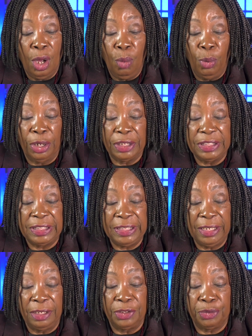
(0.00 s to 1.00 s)
were
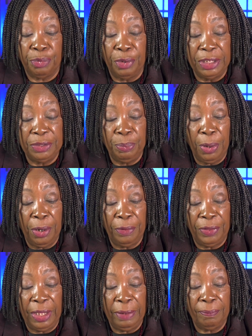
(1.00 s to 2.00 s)
considered
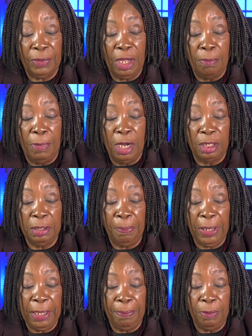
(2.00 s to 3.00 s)
trustworthy among the
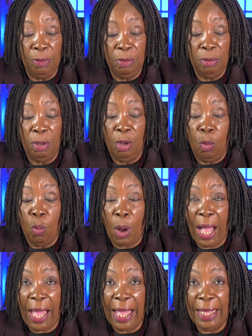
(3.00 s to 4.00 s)
people,
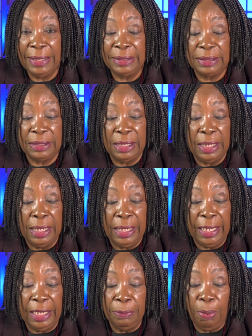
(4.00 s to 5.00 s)
wise,
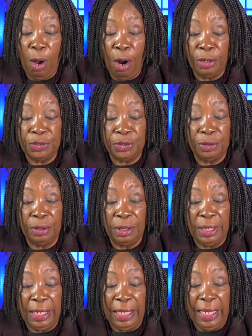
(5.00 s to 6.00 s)
impartial,
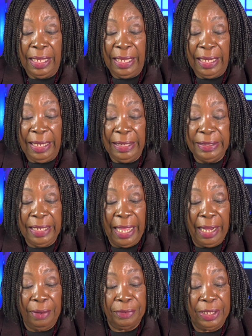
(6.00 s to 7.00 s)

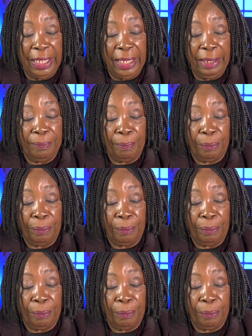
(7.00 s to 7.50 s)
integrity,